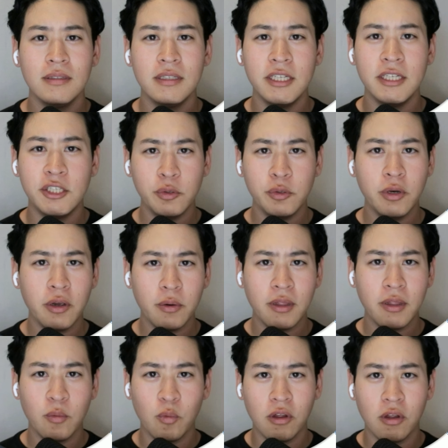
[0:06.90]
Did you know
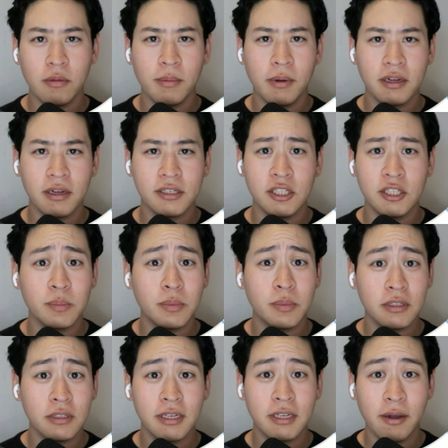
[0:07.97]
that Wealthbox just
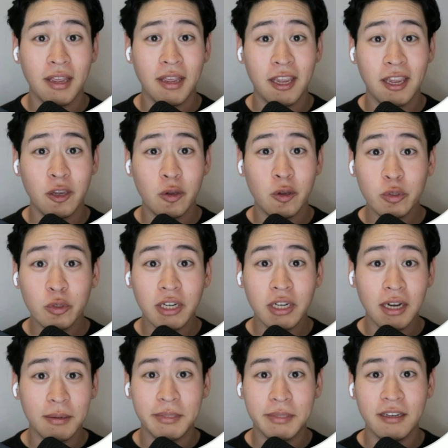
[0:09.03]
pushed out a huge
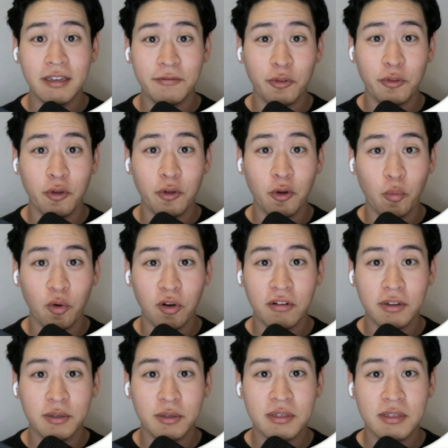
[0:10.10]
update for their
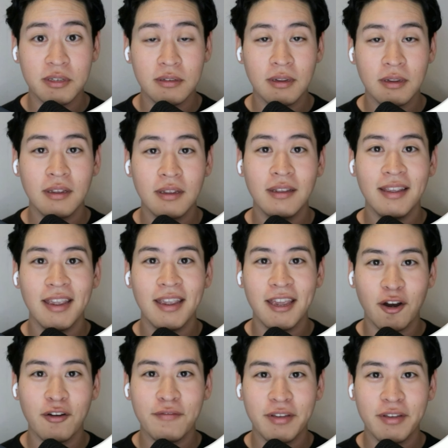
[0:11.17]
workflows?
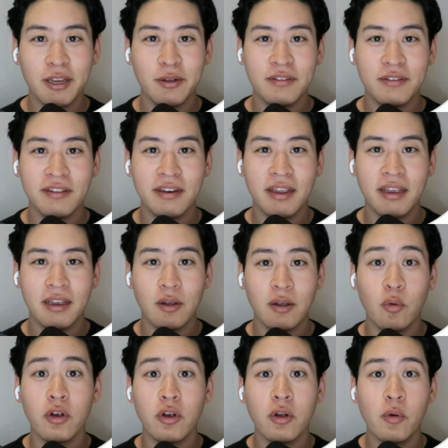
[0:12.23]
In our video today,
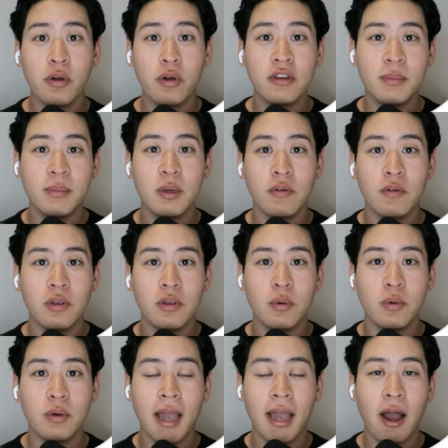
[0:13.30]
we're going to be
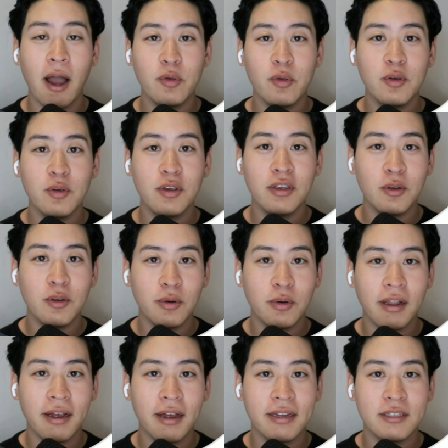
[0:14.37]
reviewing how you can
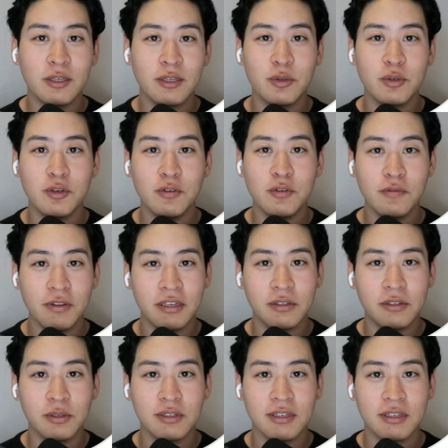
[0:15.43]
utilize those new
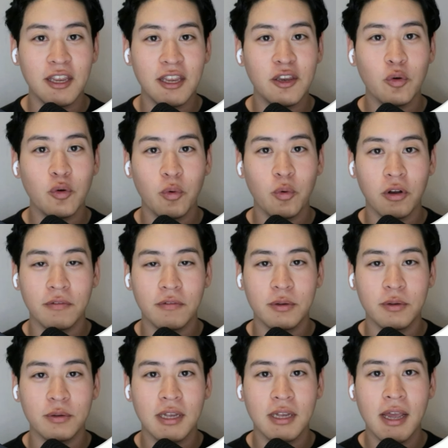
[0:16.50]
features in your
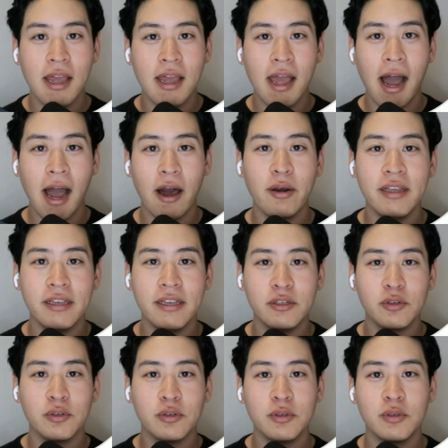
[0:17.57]
workflows, how to
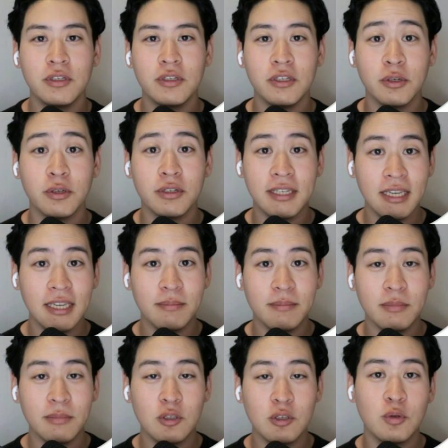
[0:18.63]
introduce your
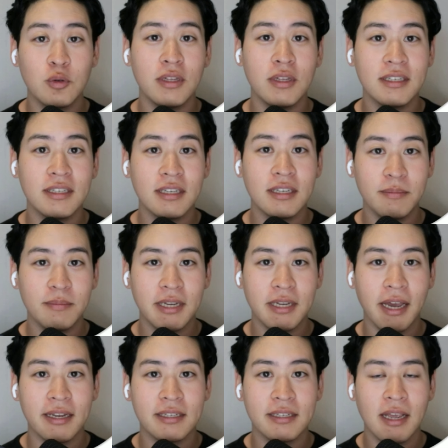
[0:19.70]
team to these
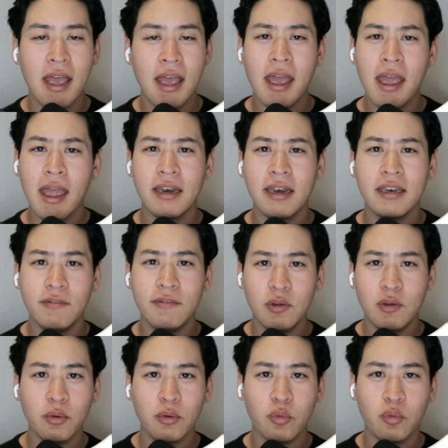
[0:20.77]
subtasks, and
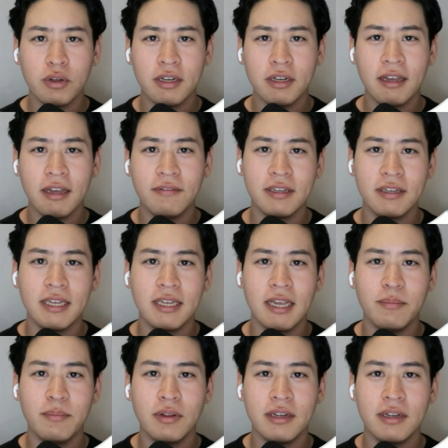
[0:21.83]
give you a real-life
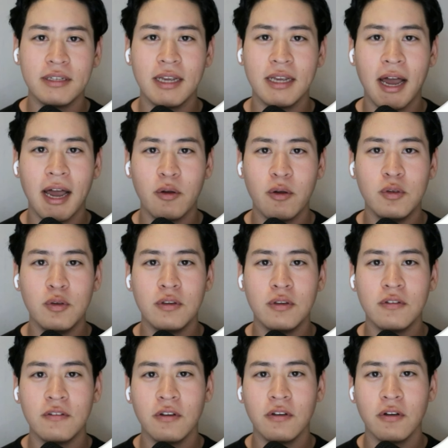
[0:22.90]
example as to how you
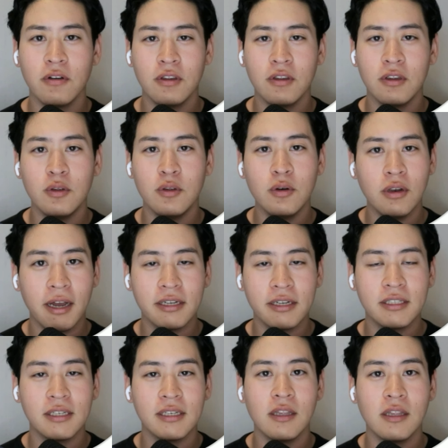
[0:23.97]
can start
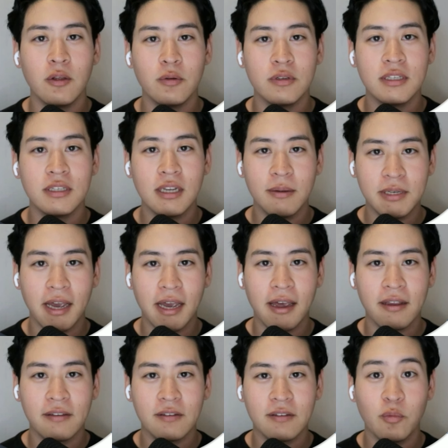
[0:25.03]
utilizing those
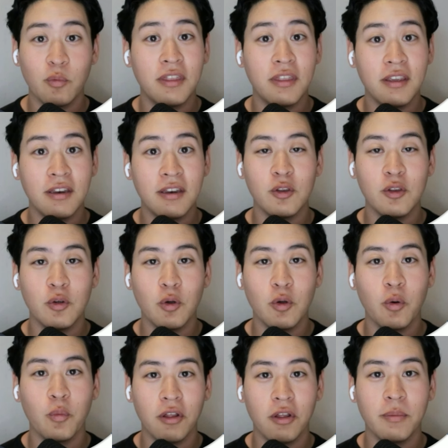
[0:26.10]
subtasks within
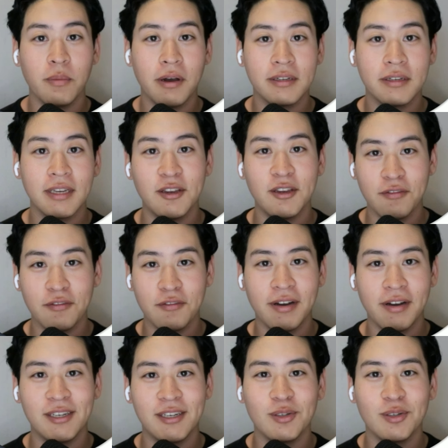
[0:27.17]
your Wealthbox at your
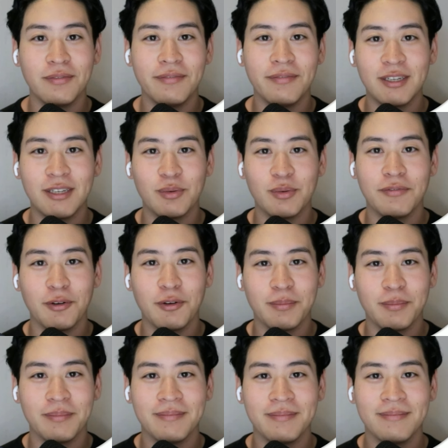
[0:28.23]
financial advisory
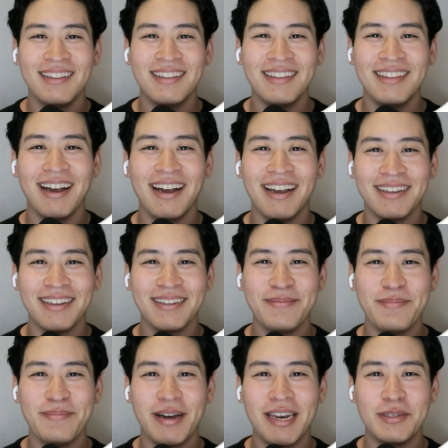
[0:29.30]
firm. Hi,
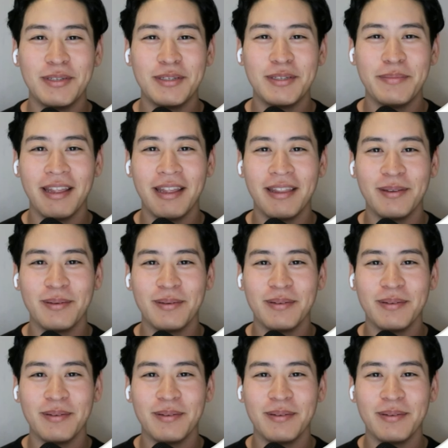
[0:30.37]
my name is Matthew.